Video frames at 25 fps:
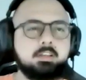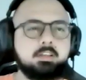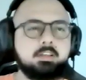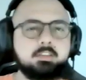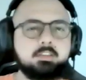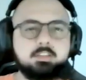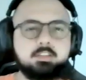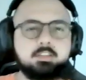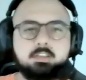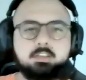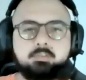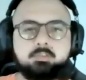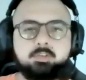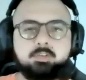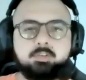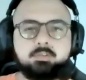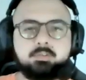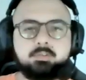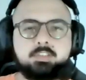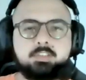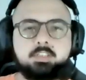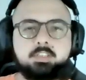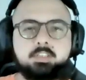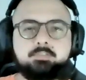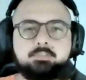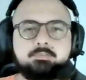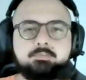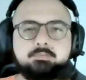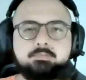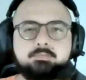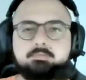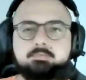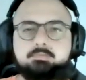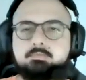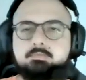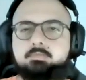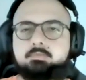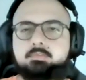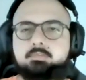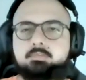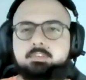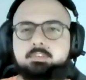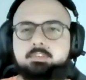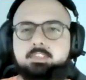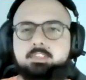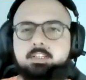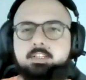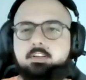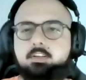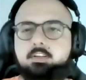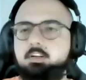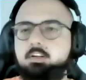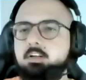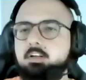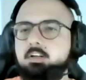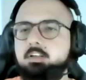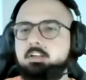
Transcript: So folks, if there are